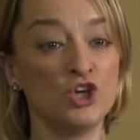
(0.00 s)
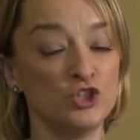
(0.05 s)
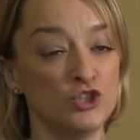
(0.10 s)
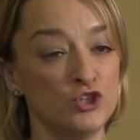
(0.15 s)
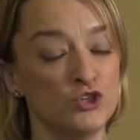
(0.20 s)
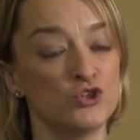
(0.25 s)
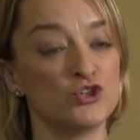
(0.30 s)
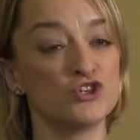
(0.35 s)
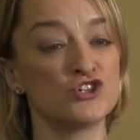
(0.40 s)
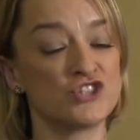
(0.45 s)

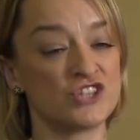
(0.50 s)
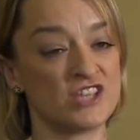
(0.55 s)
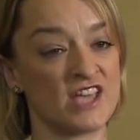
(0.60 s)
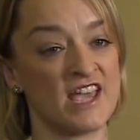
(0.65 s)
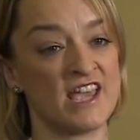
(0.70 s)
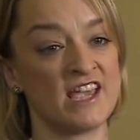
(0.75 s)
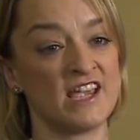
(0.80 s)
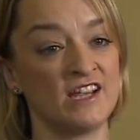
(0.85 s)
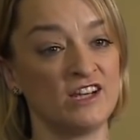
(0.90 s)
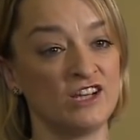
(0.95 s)
You're
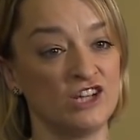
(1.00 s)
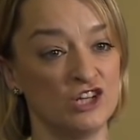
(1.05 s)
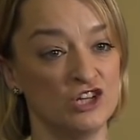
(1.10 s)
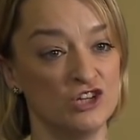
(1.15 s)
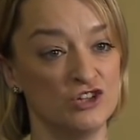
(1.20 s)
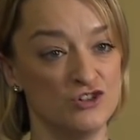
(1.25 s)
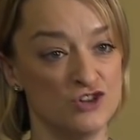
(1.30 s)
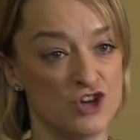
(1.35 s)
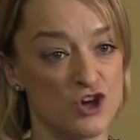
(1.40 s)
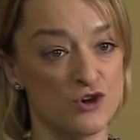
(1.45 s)
saying
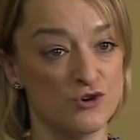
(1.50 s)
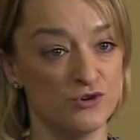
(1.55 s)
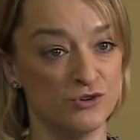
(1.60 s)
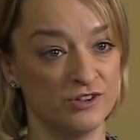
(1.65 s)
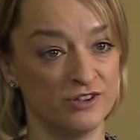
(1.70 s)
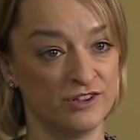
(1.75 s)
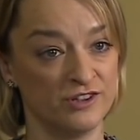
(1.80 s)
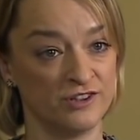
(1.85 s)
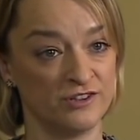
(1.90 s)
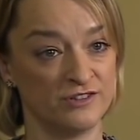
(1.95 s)

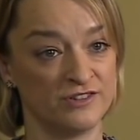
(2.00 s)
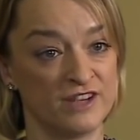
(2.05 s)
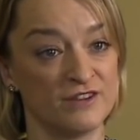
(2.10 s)
no.